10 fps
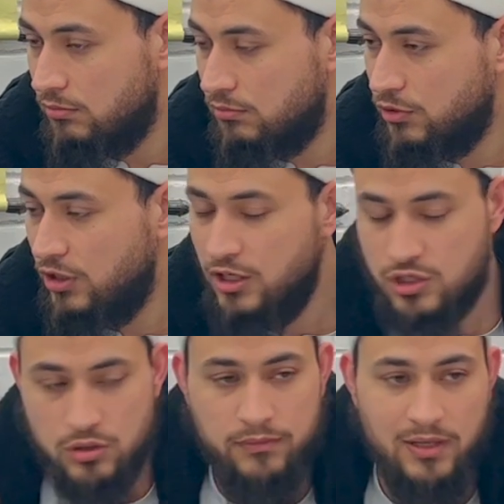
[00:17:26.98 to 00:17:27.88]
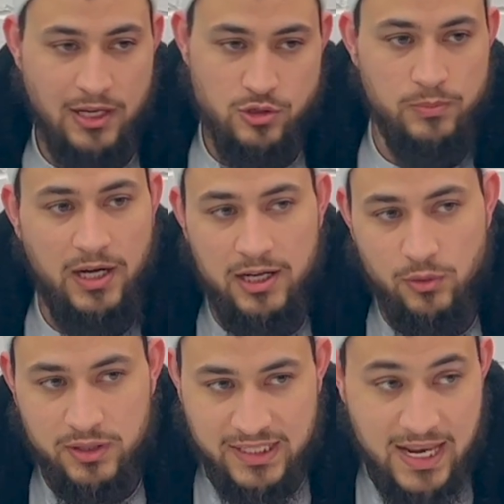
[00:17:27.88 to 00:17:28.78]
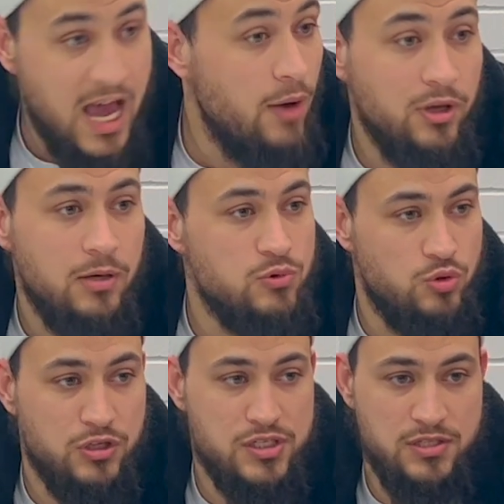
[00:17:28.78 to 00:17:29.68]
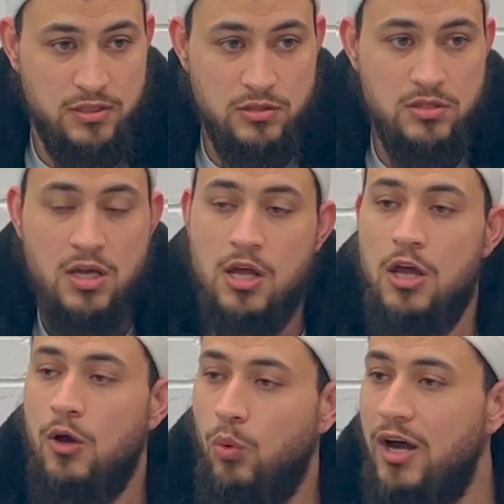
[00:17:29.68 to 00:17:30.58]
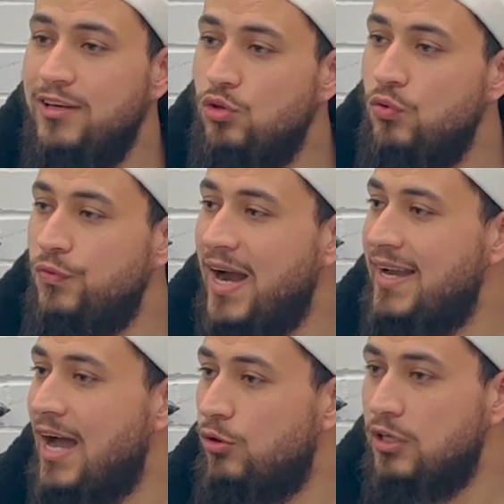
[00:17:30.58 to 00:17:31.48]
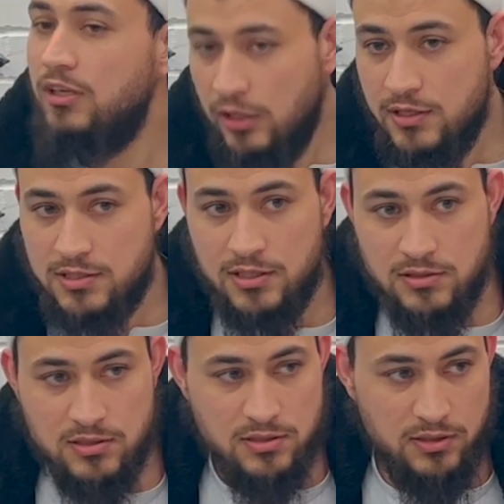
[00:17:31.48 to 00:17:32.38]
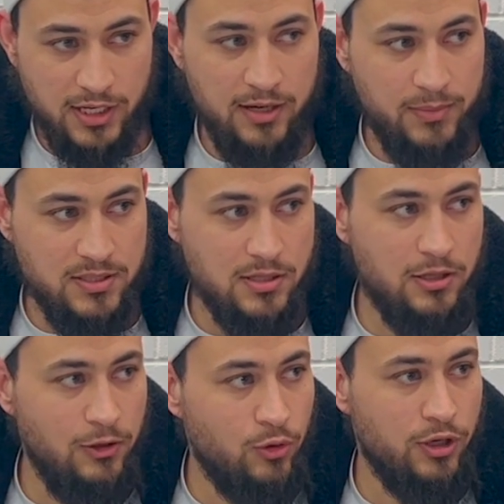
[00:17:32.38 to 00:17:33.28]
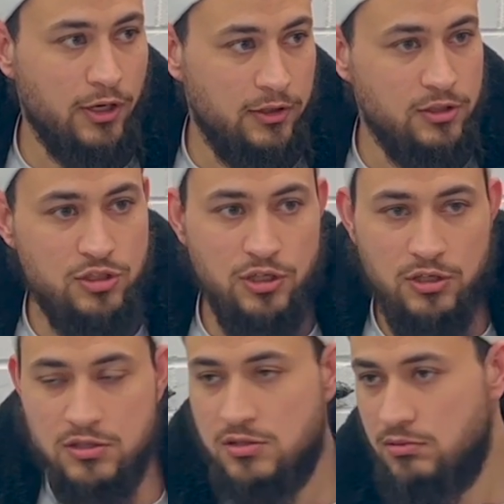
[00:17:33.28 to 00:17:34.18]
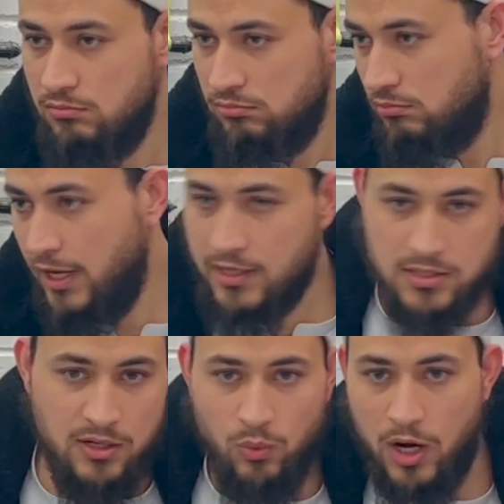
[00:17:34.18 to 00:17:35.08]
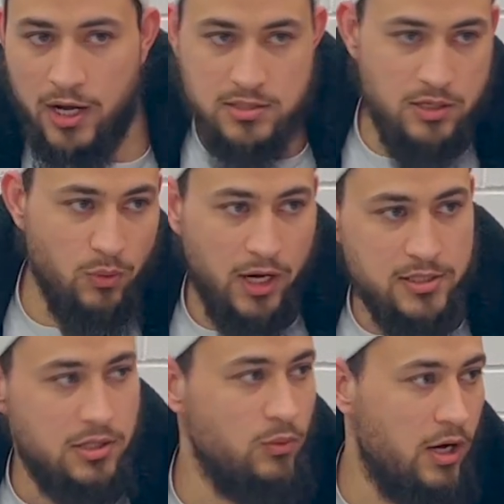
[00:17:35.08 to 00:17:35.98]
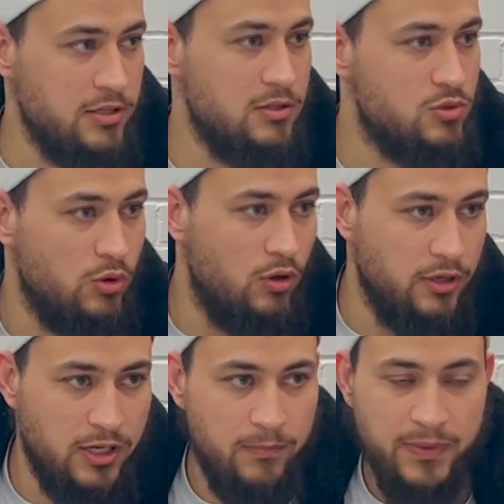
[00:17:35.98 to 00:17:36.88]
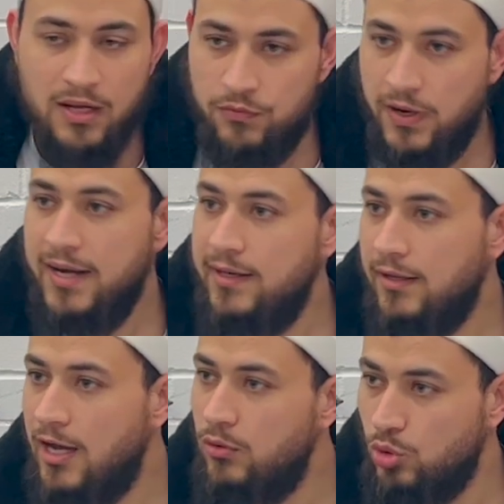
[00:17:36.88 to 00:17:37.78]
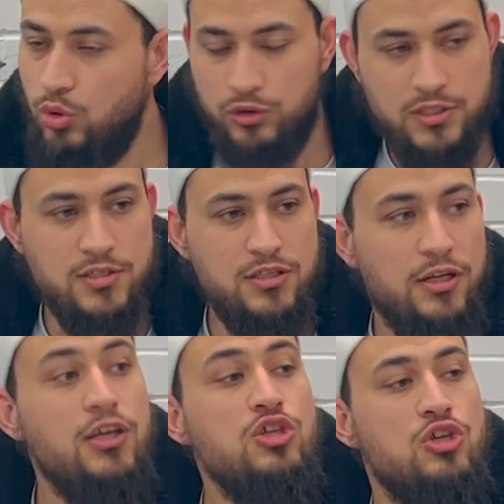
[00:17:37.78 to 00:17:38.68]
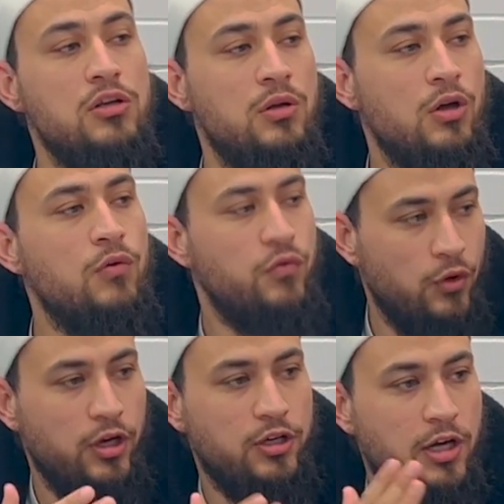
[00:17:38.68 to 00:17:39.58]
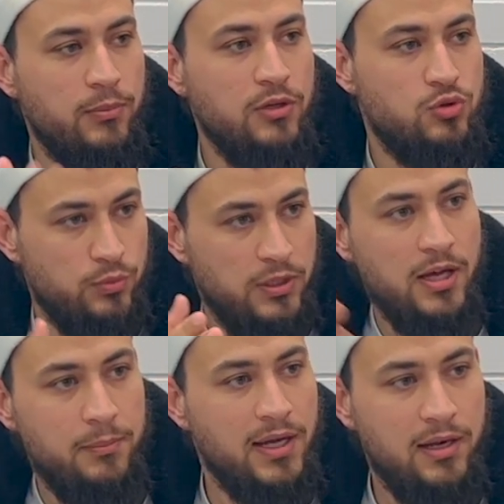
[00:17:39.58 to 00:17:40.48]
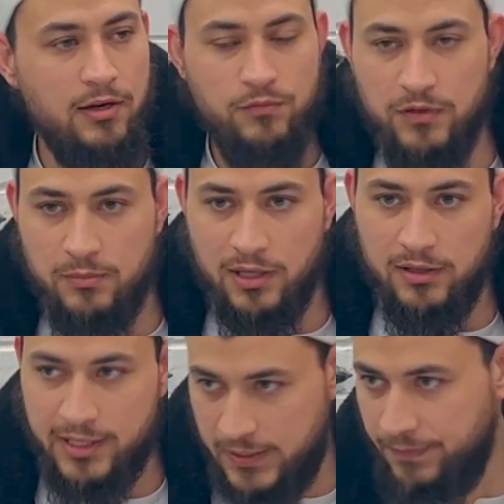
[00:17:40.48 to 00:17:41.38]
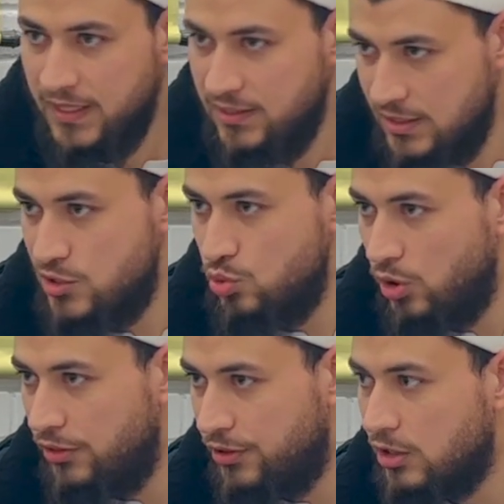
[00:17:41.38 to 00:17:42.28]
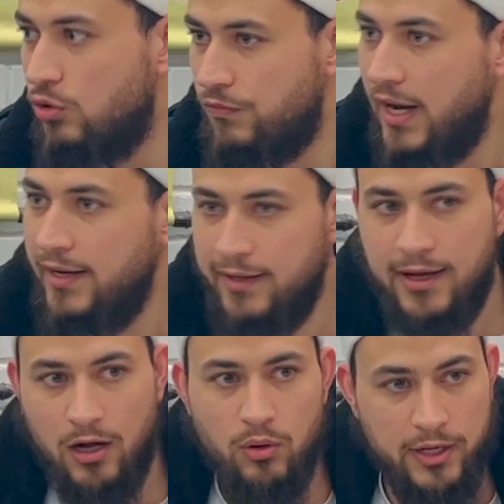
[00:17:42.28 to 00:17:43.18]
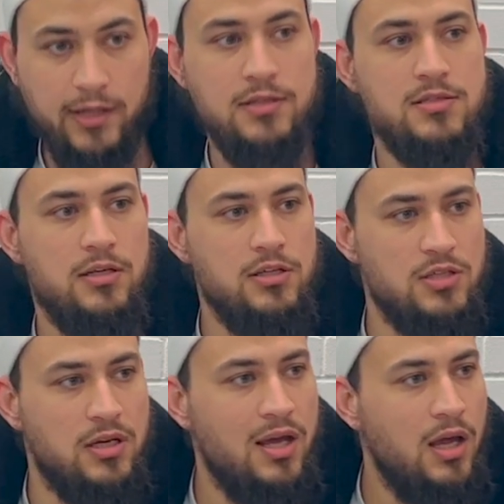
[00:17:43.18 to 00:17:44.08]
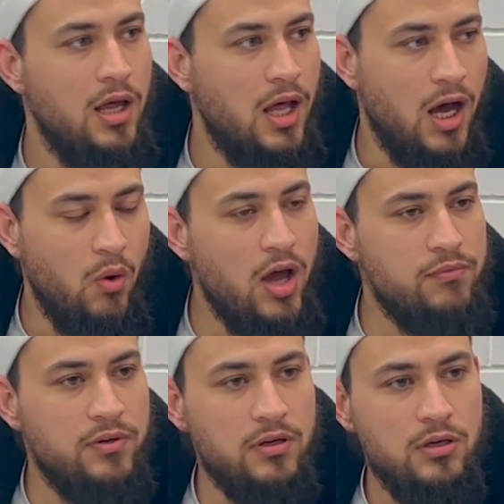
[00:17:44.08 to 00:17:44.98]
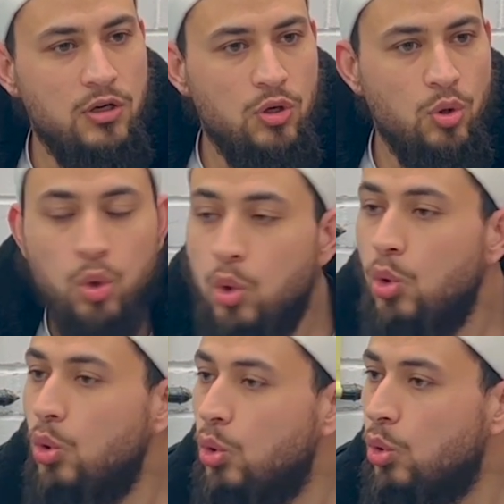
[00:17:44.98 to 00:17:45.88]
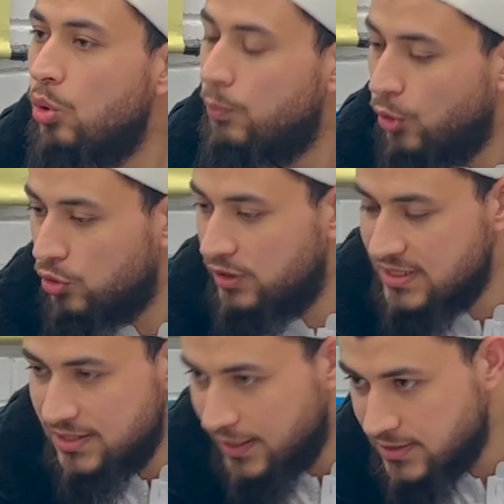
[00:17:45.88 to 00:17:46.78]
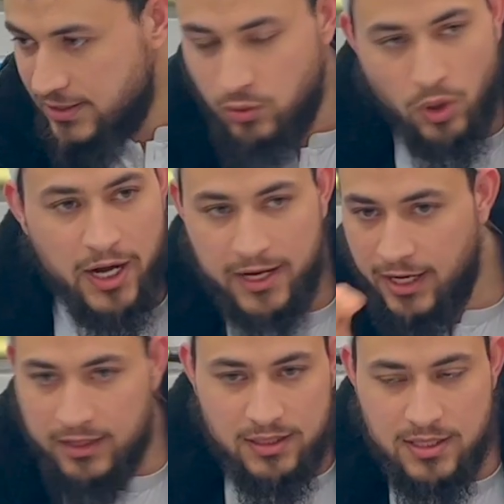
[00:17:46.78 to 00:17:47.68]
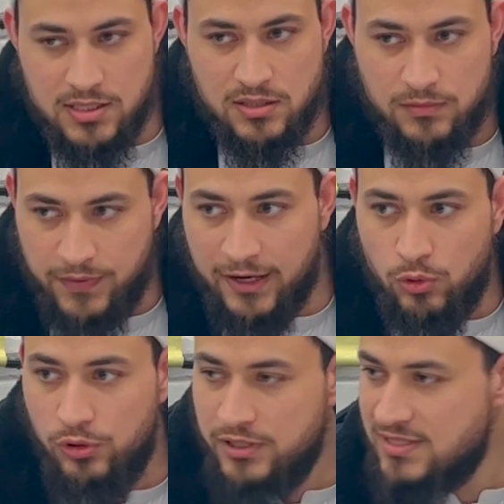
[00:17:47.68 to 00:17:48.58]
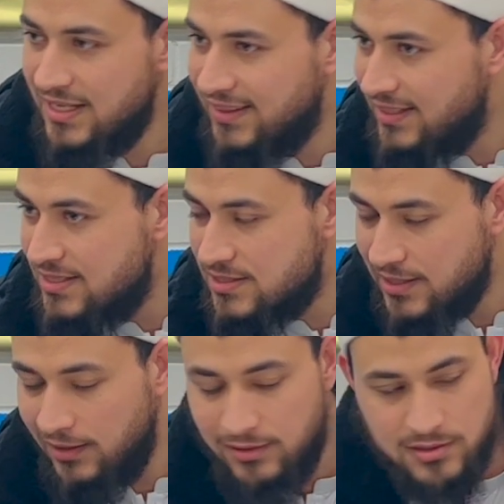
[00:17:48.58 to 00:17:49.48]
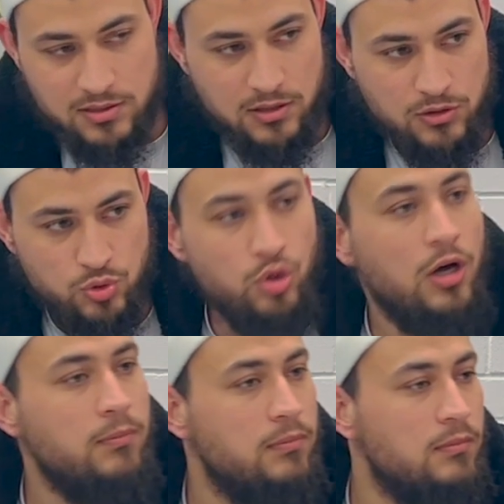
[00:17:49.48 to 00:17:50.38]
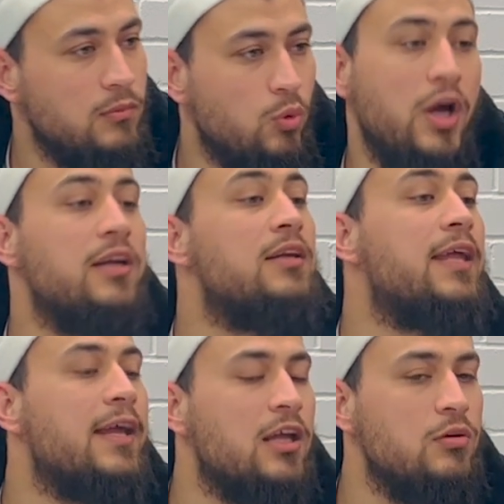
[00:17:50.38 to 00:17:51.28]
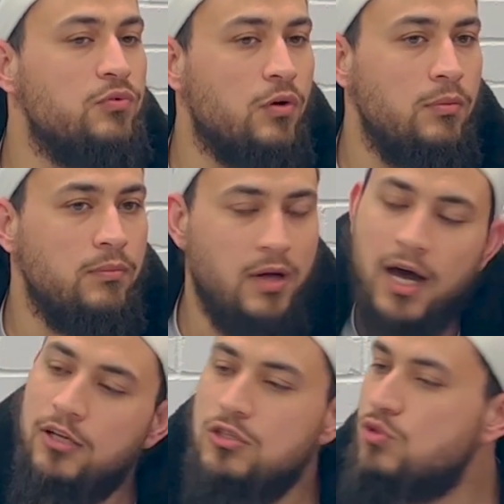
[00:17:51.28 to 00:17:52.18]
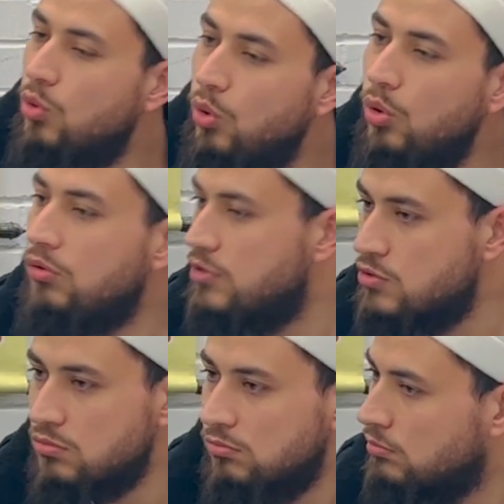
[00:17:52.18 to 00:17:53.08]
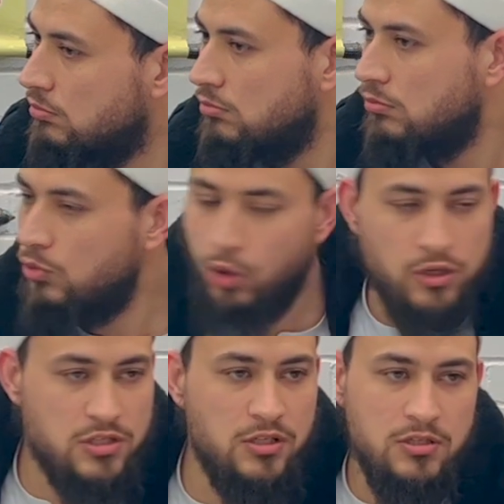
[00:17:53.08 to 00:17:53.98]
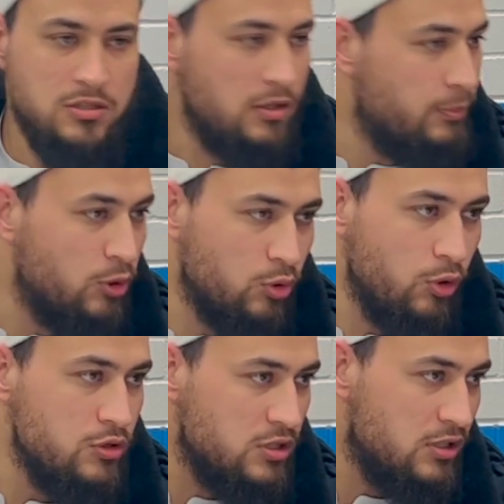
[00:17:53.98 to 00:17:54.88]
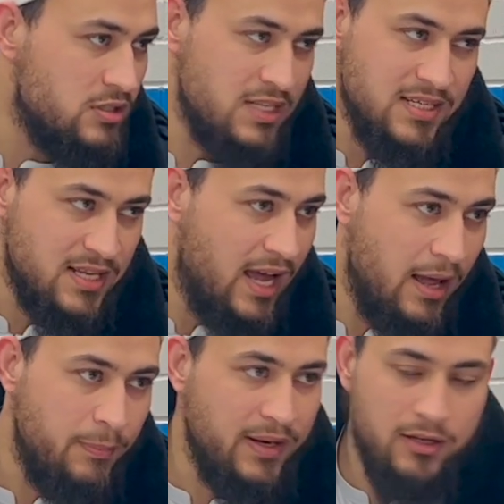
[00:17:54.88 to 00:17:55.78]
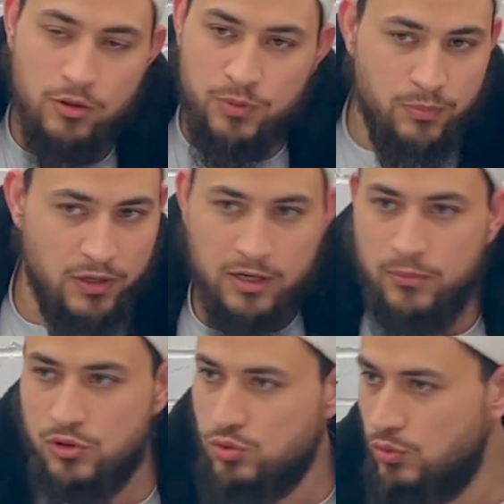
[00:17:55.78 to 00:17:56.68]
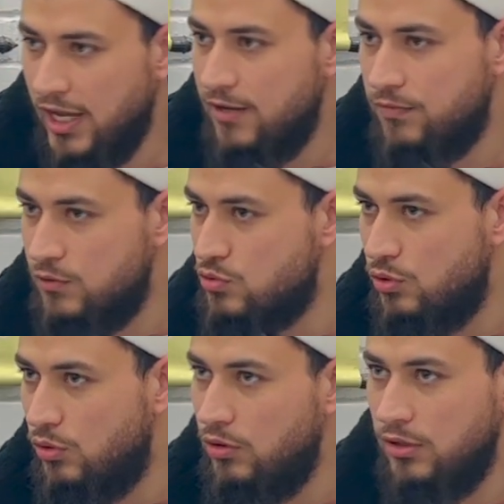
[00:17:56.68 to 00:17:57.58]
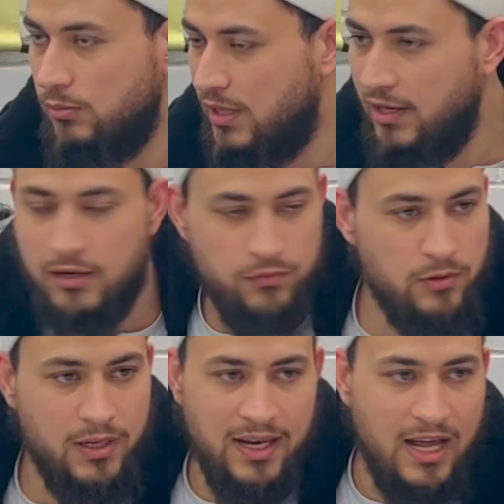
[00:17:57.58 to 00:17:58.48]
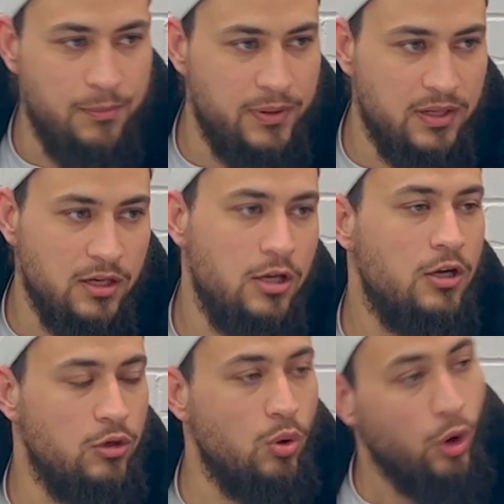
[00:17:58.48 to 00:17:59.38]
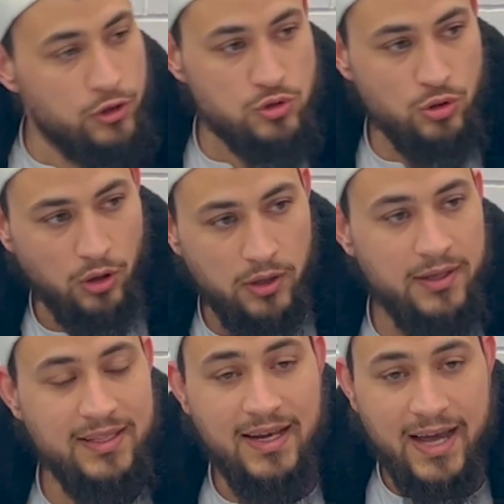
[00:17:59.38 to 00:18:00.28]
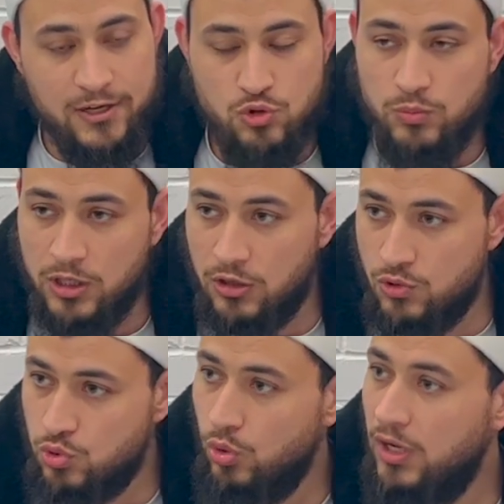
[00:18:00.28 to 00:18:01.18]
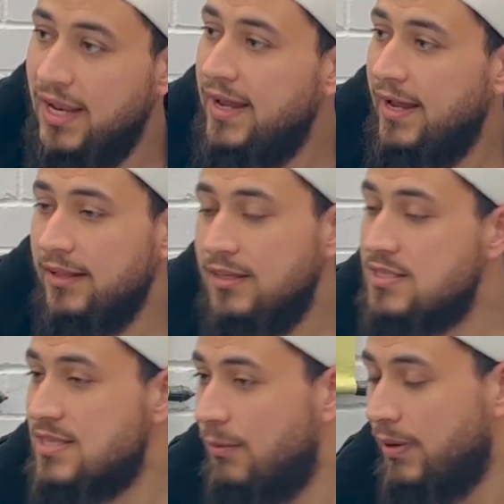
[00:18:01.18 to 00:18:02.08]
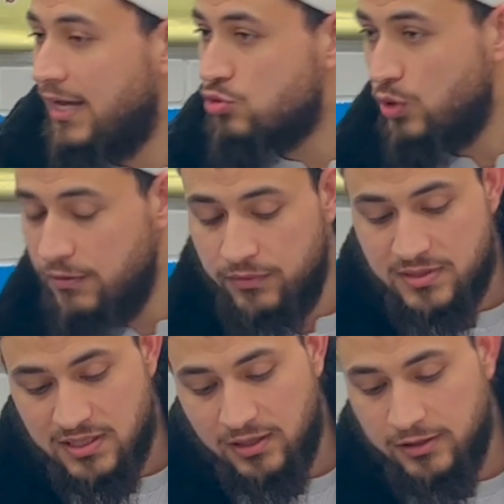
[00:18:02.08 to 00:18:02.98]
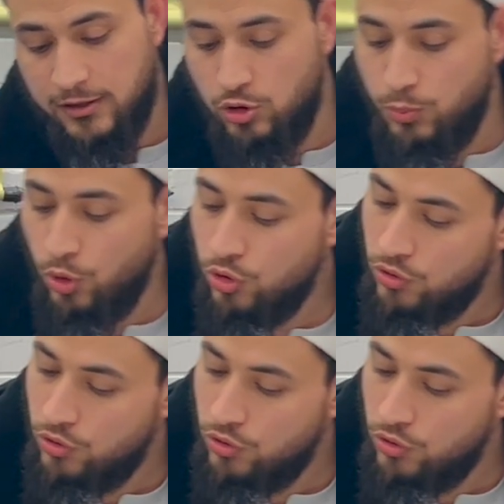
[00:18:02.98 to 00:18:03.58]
creation of Allah subhanahu wa ta'ala, how it comes to existence. One, you find out the reasons, yeah, basically looking at the genes, the X and Y's and Y's and Y's and so on, yeah, finding out, oh, this is the reason for it coming to be a male and a female, yeah. This is one thing you're finding out, yeah, this is the reason. However, who put this X and Y and these faculties in these cells to come? Where did they came from? Are these all just coincidence and upon coincidence that's happening and people are coming to life and so on, and male and female are happening? No, it's not. There has to be a controller, and this applies to every single thing. You ponder